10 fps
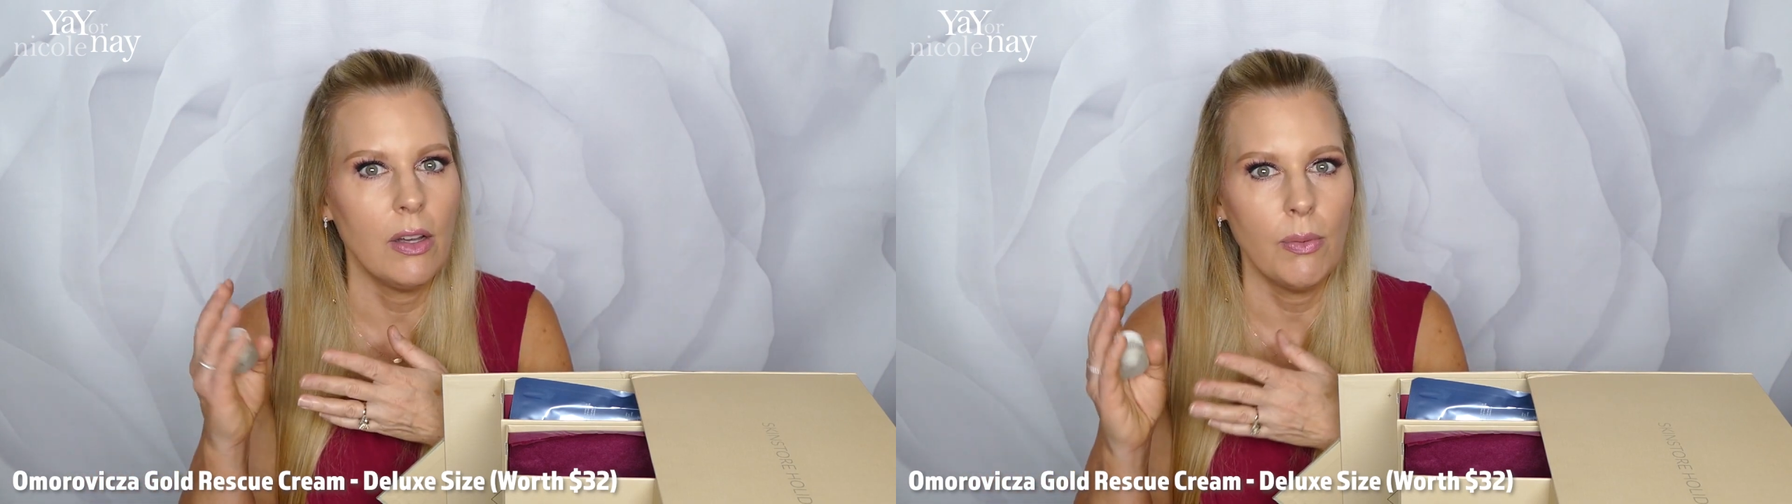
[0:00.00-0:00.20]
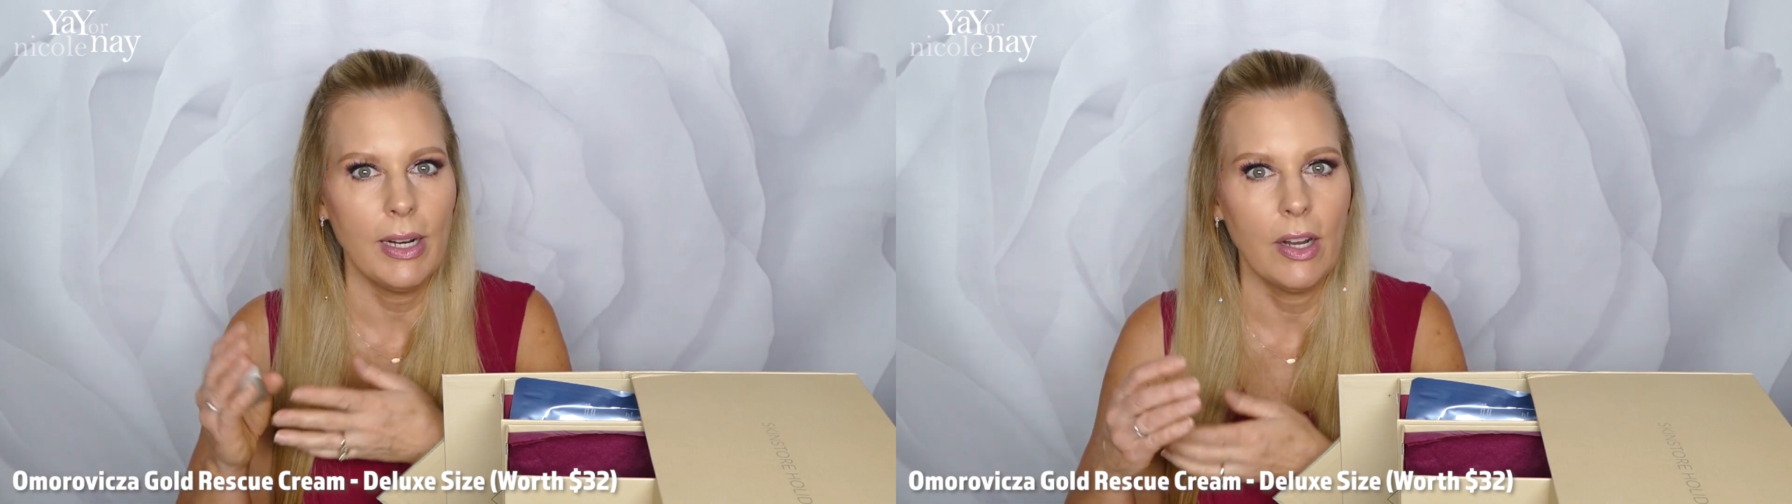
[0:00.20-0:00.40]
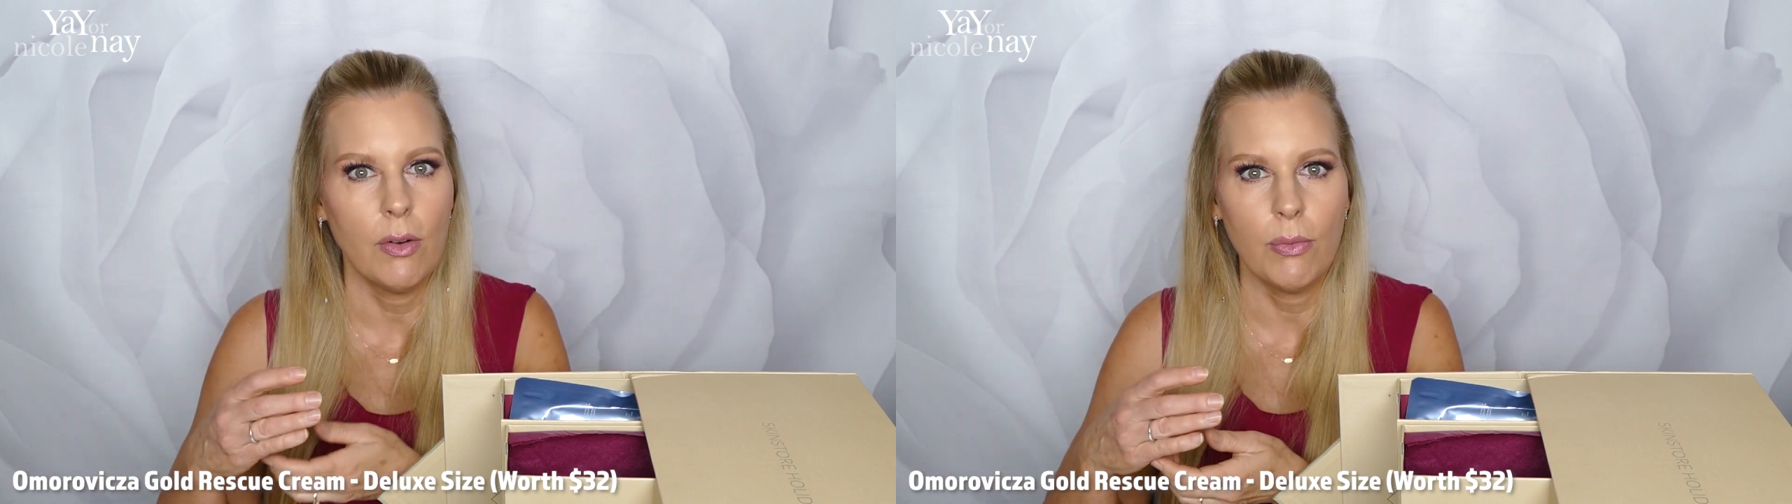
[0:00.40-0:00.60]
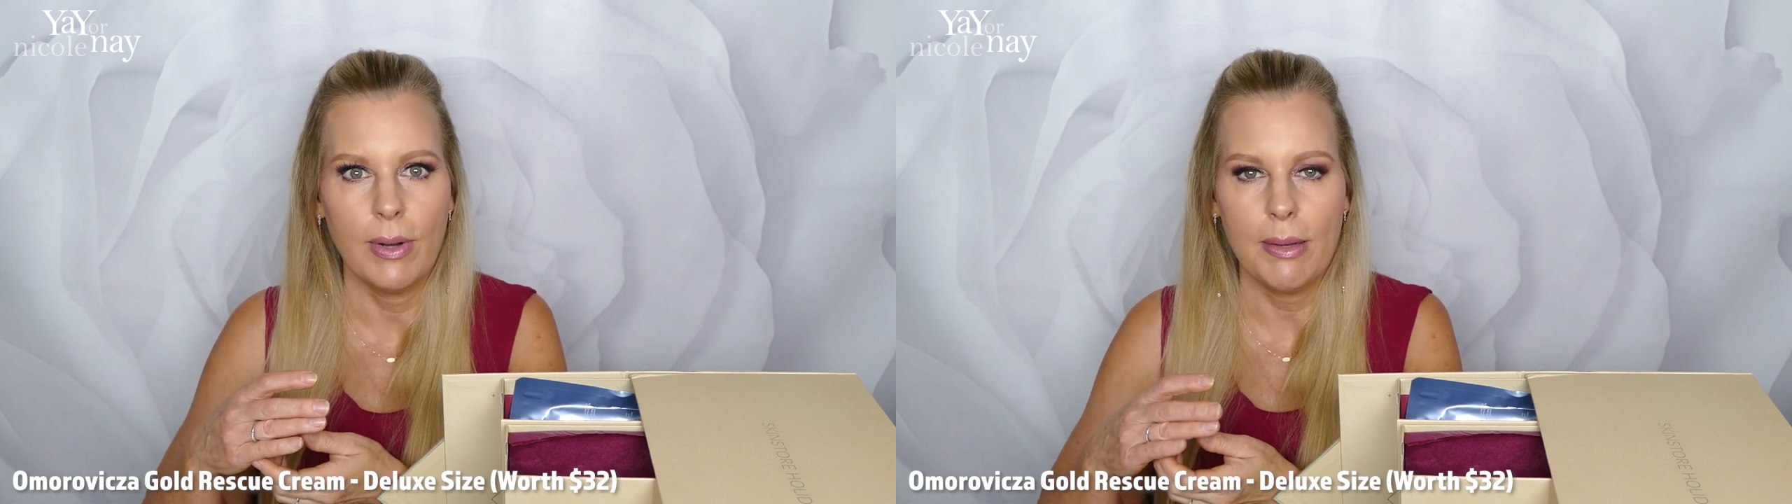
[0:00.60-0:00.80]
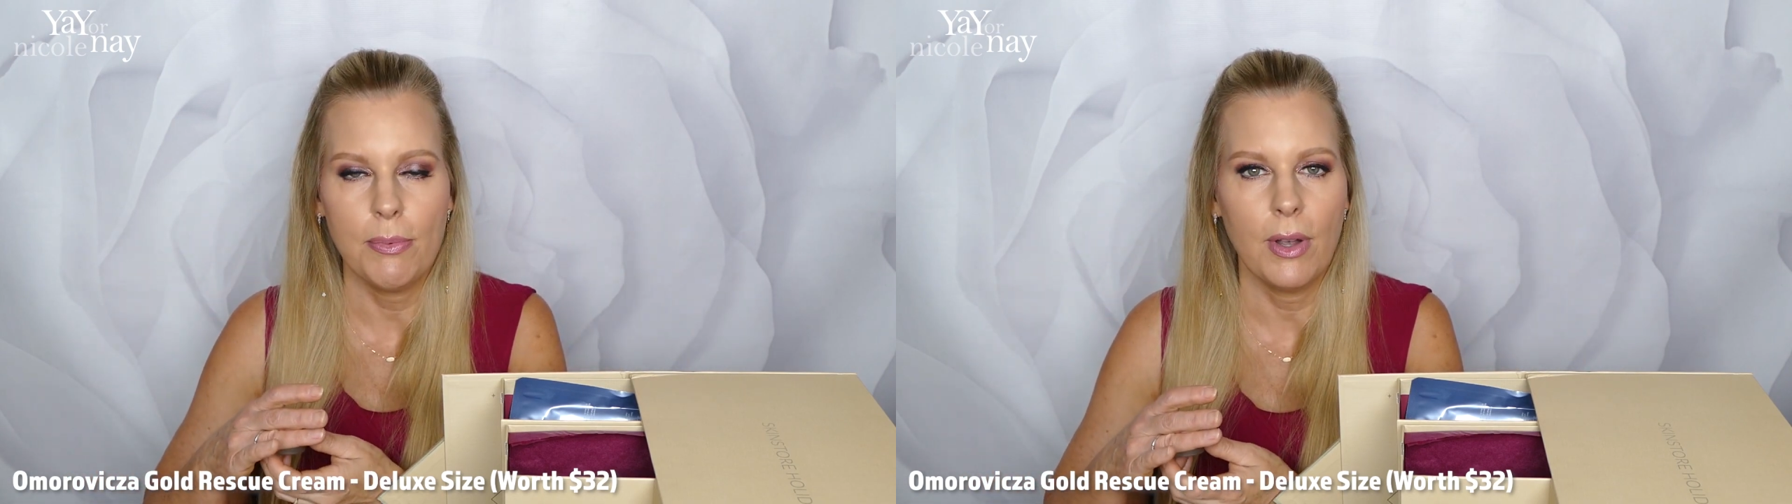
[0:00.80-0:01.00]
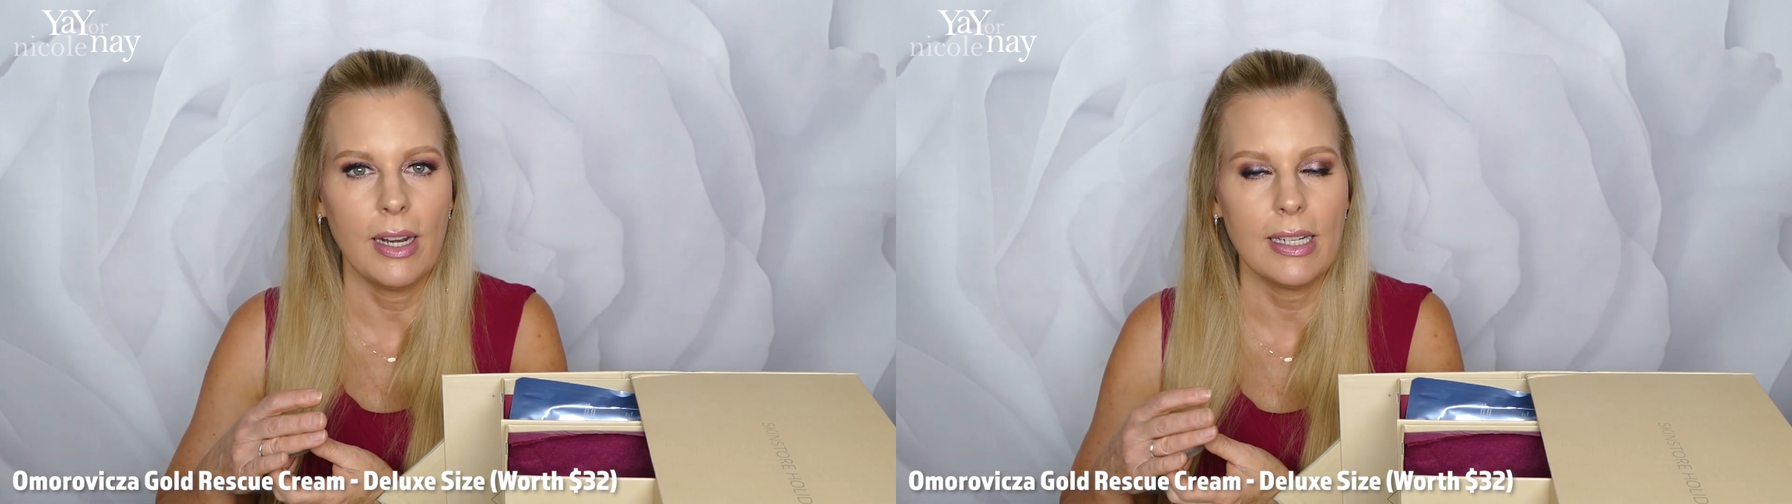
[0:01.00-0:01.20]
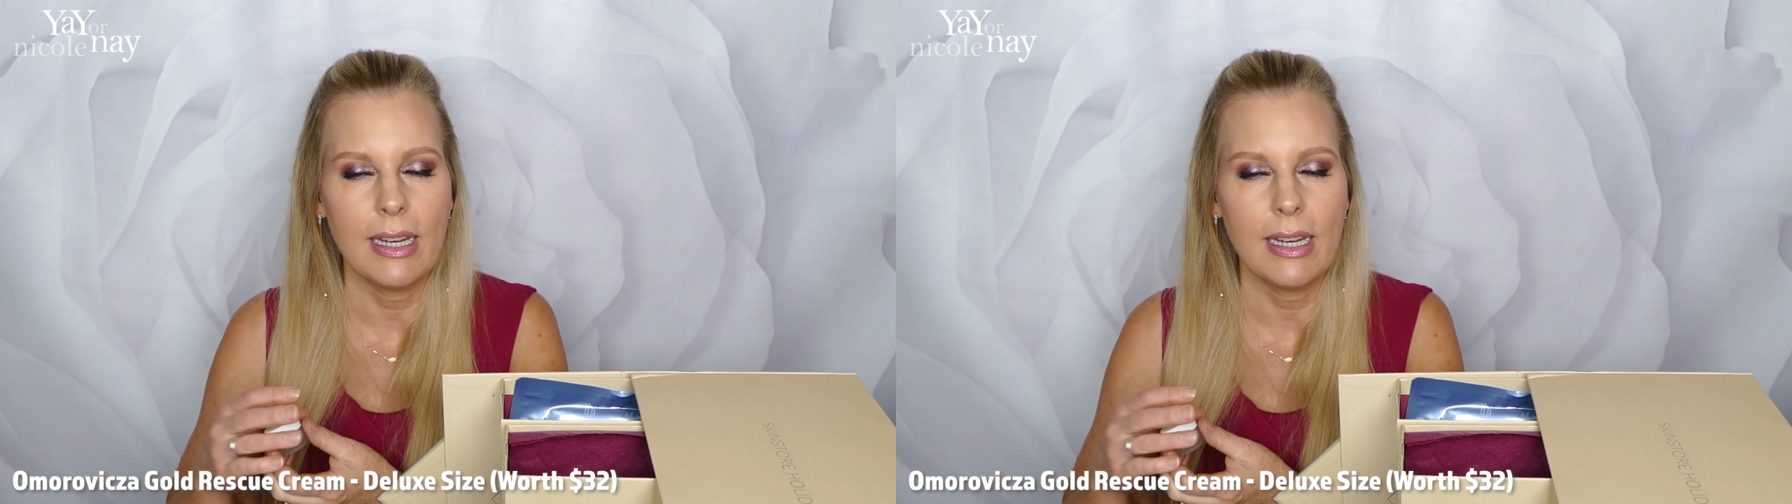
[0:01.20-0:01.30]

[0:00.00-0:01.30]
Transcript: What a great product.